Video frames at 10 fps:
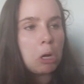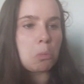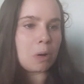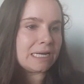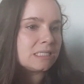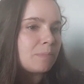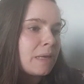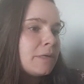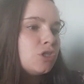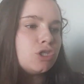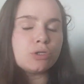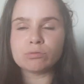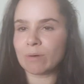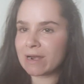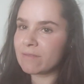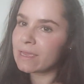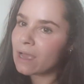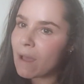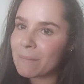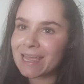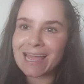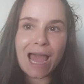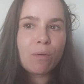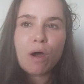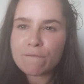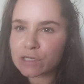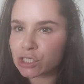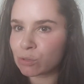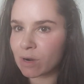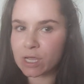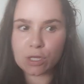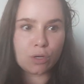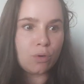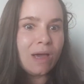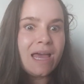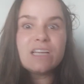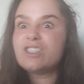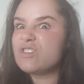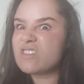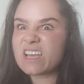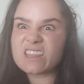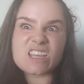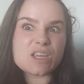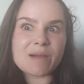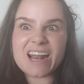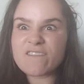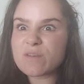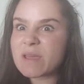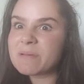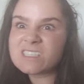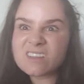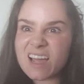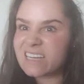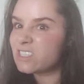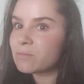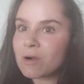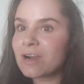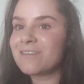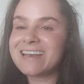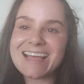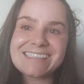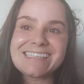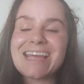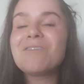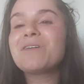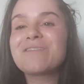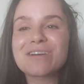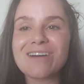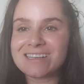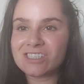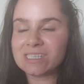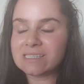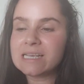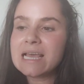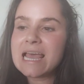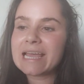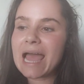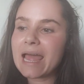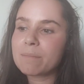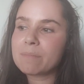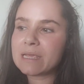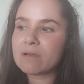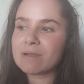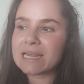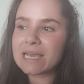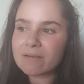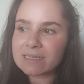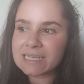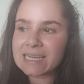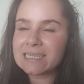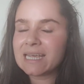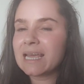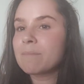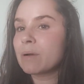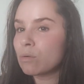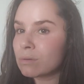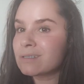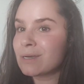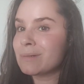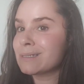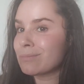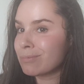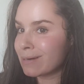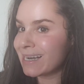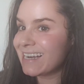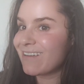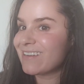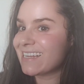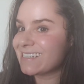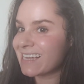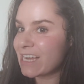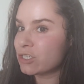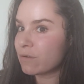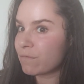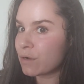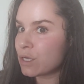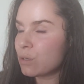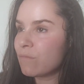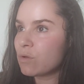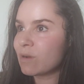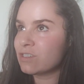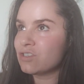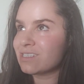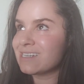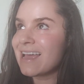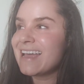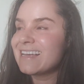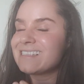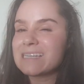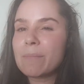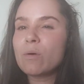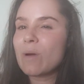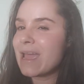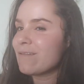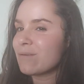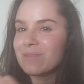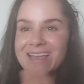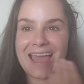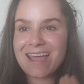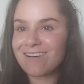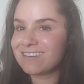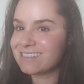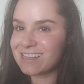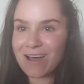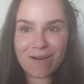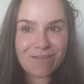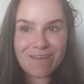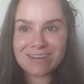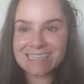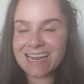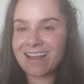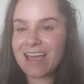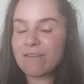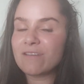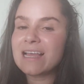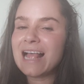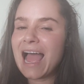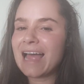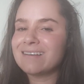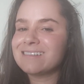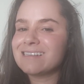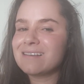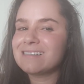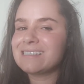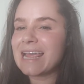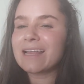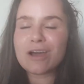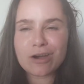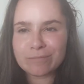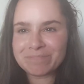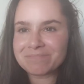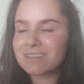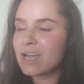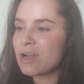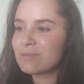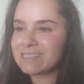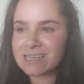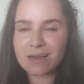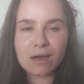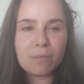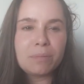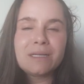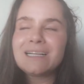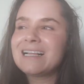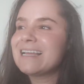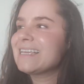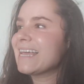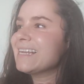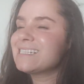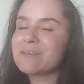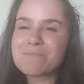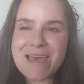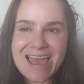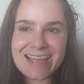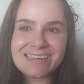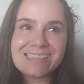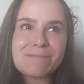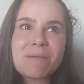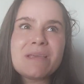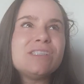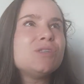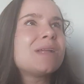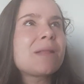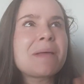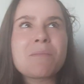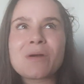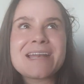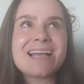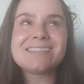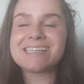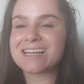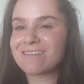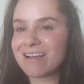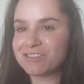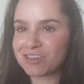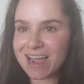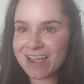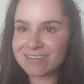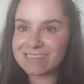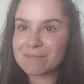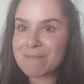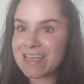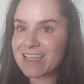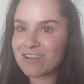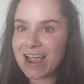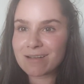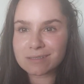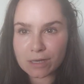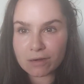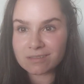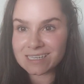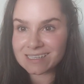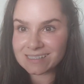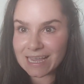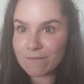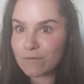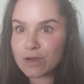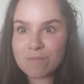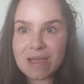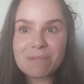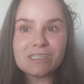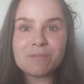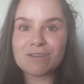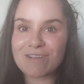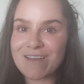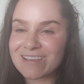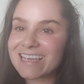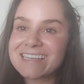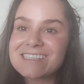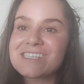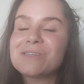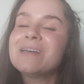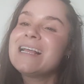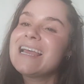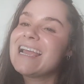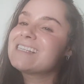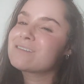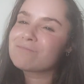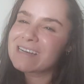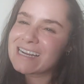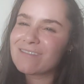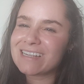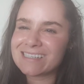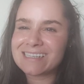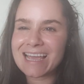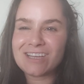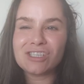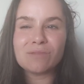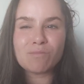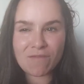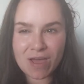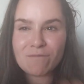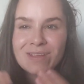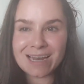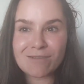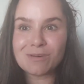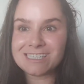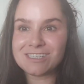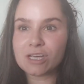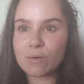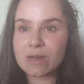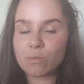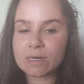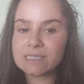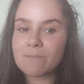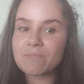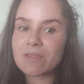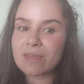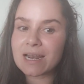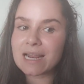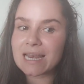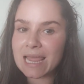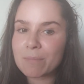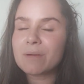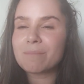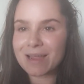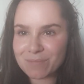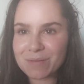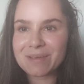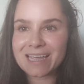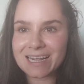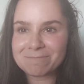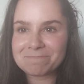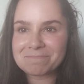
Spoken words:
When is baby due? When are they coming? How overdue are you? Do you think that you might have your baby tonight, tomorrow, the next day? All of the questions can be really irritating, but also it's a really lovely indication for you if you want to just step away from the chaos of everyday life and stay at home, cozy up, get into bed, maybe do a little bit more nesting around your house, making your house cozy and safe for your baby to be arriving into. It's a really lovely indication of that feeling of wanting to go inwards, that labor might be beginning.